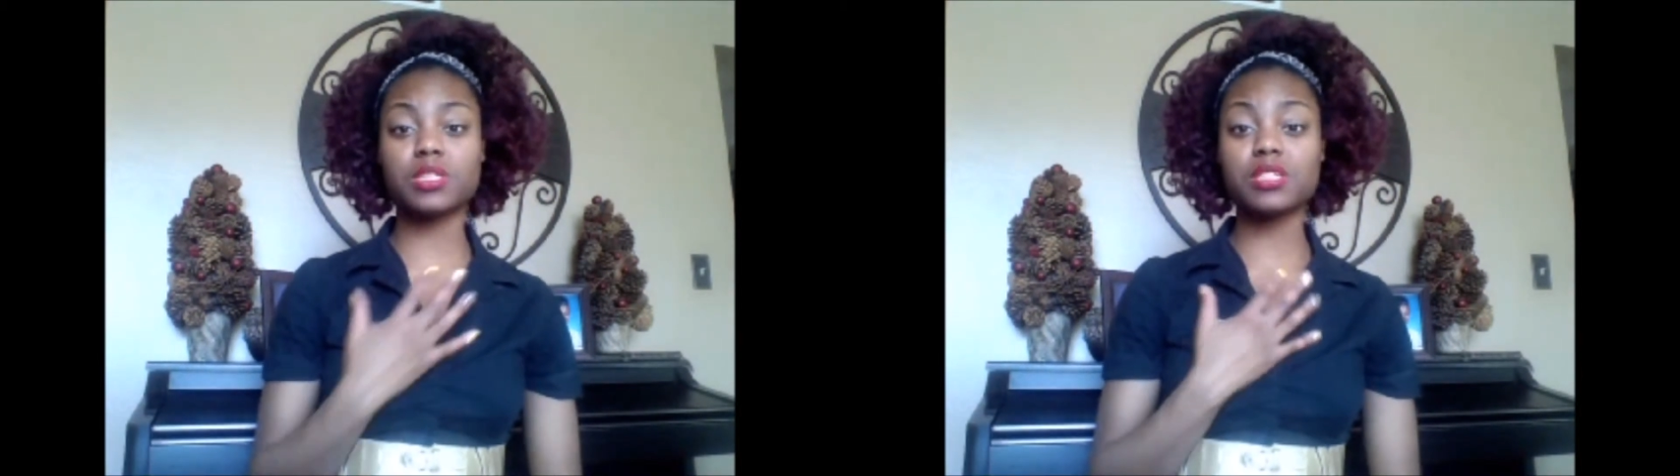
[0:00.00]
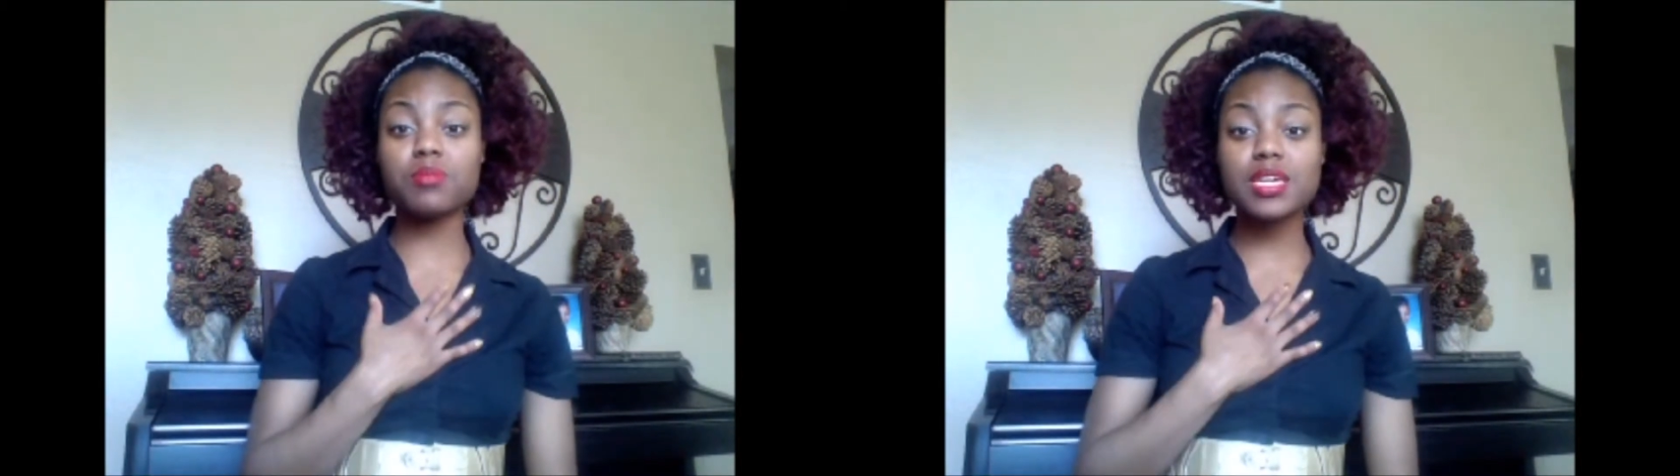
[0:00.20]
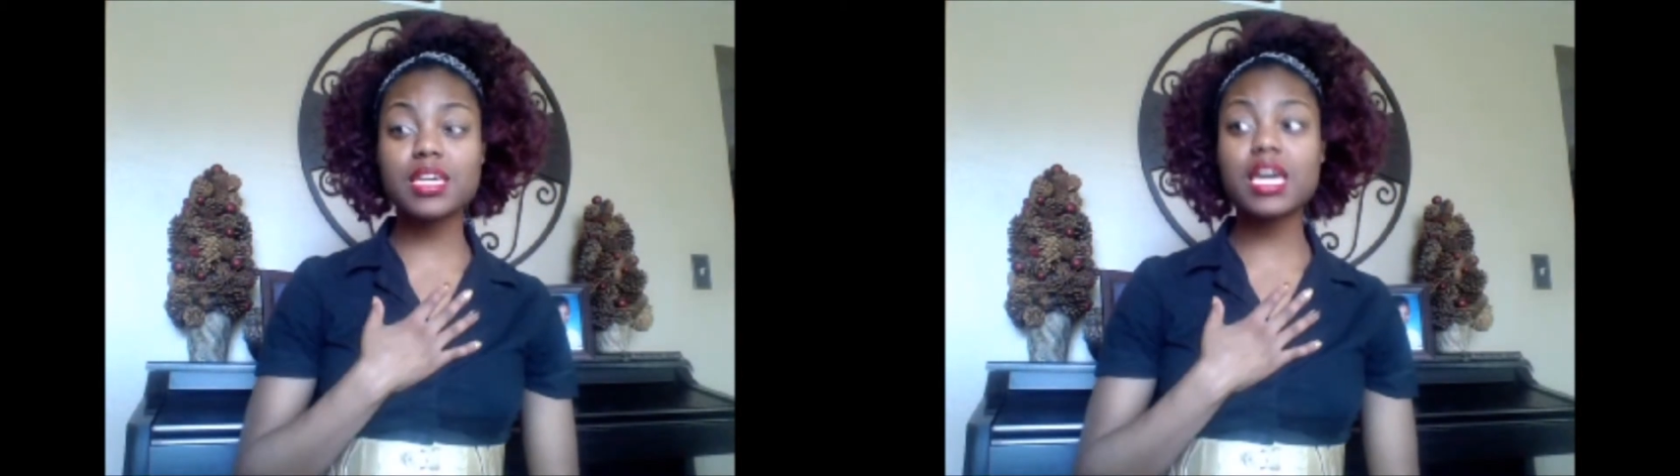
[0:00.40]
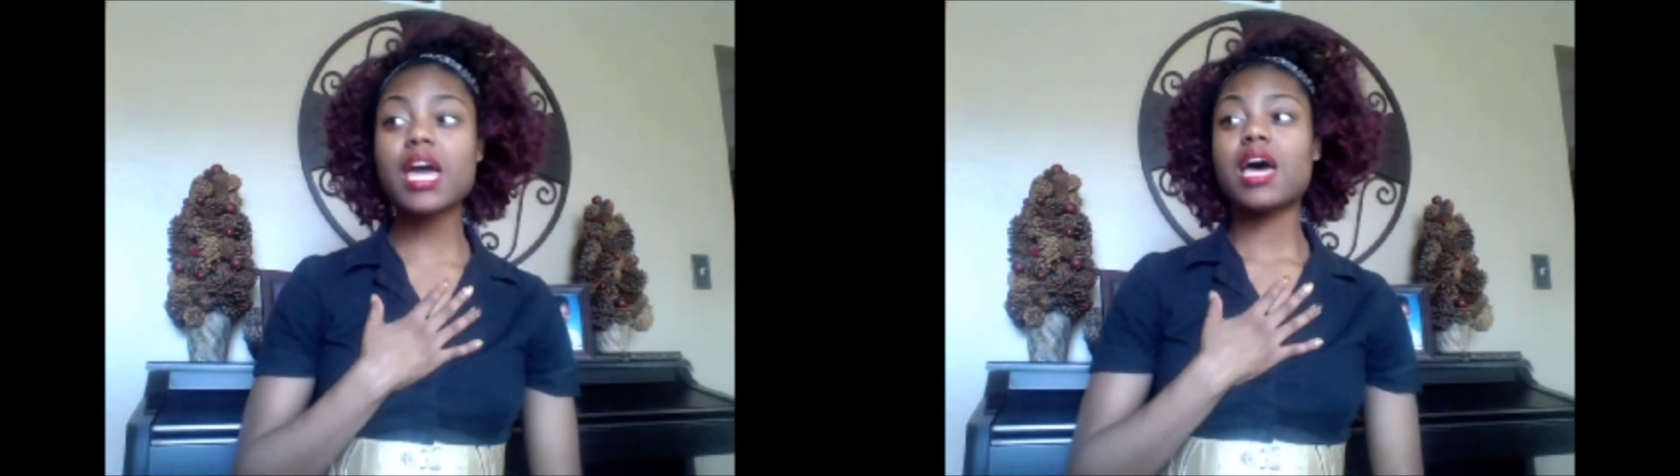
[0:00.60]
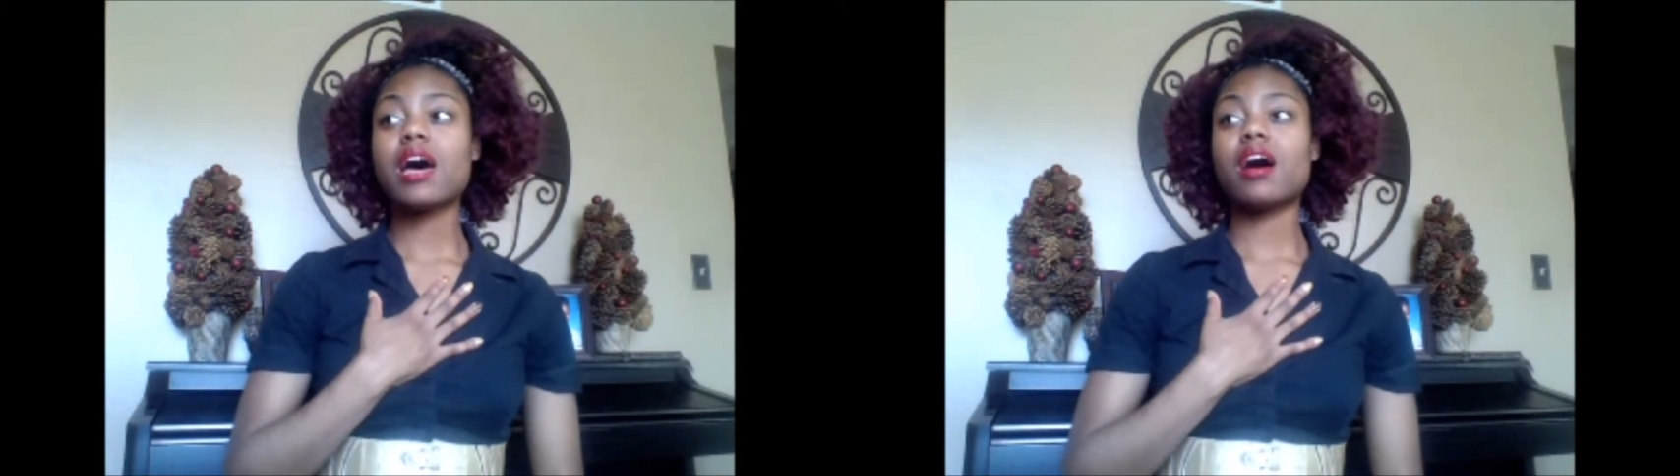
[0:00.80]
But to me,
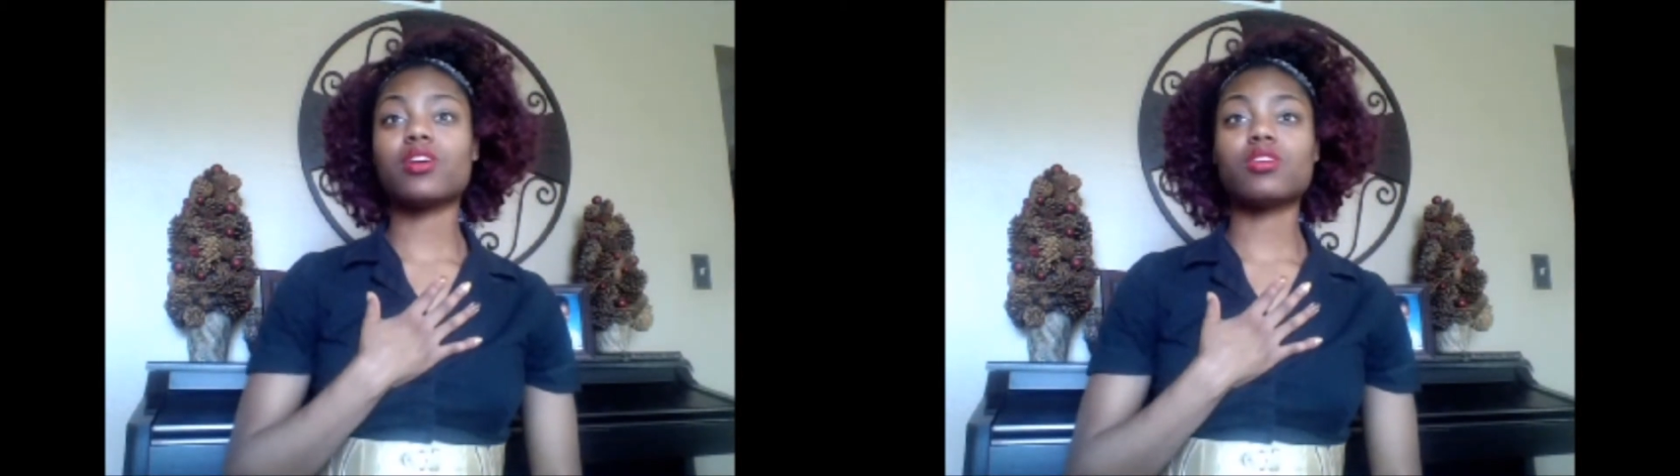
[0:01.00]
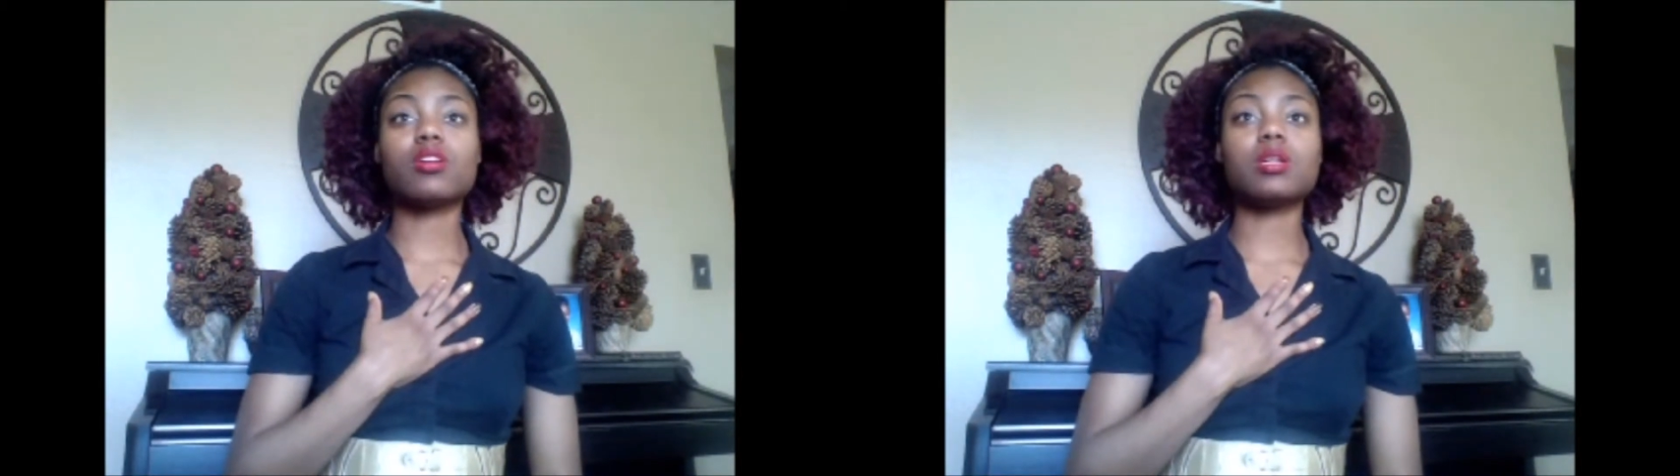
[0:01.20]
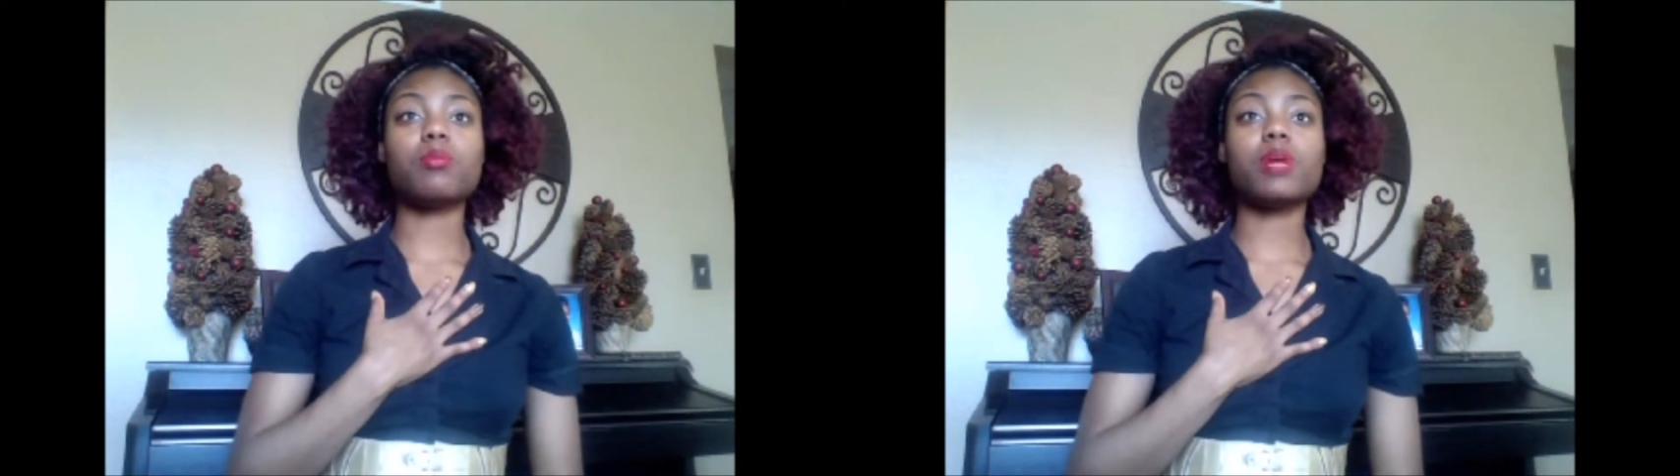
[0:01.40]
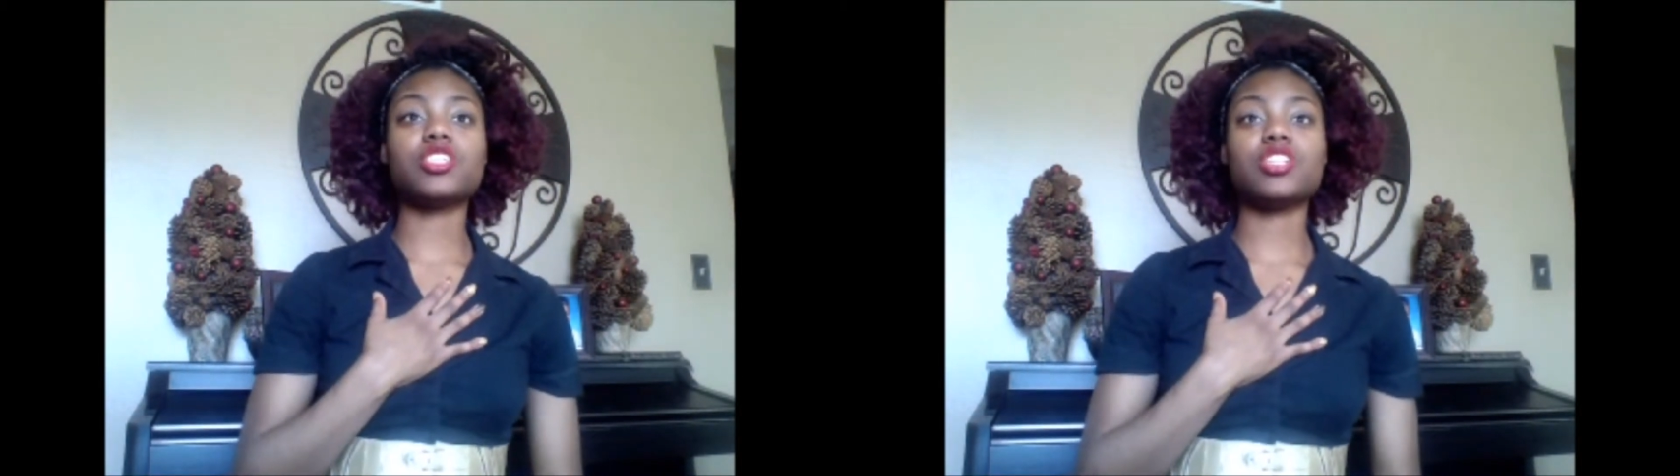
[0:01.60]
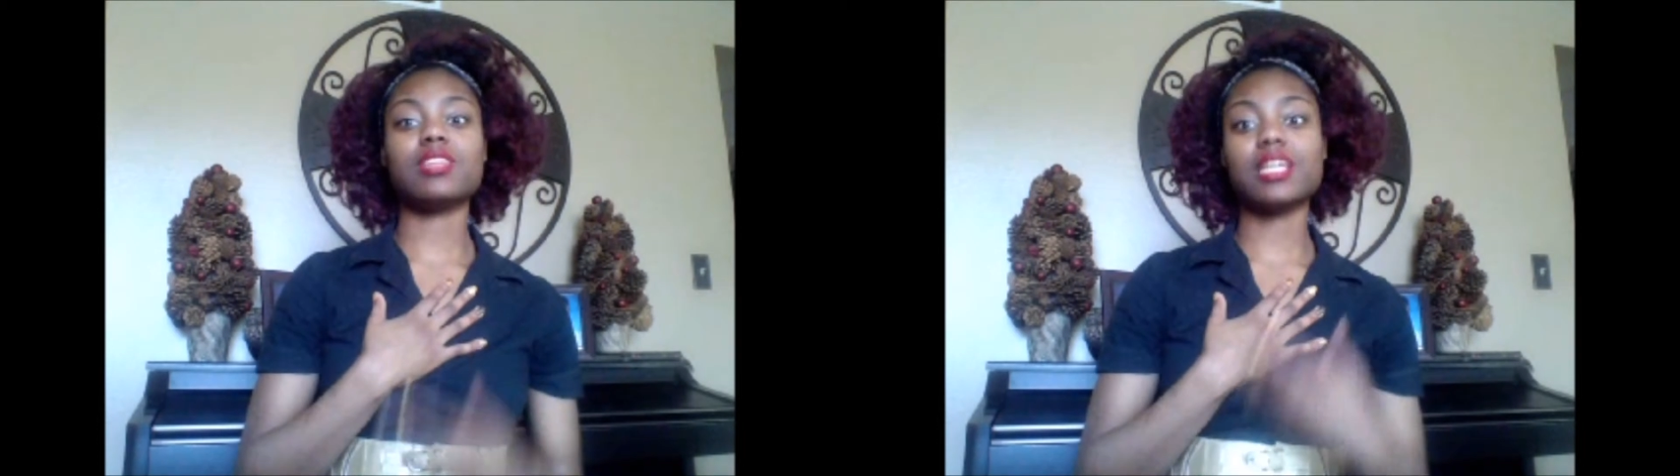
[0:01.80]
a girl on a budget,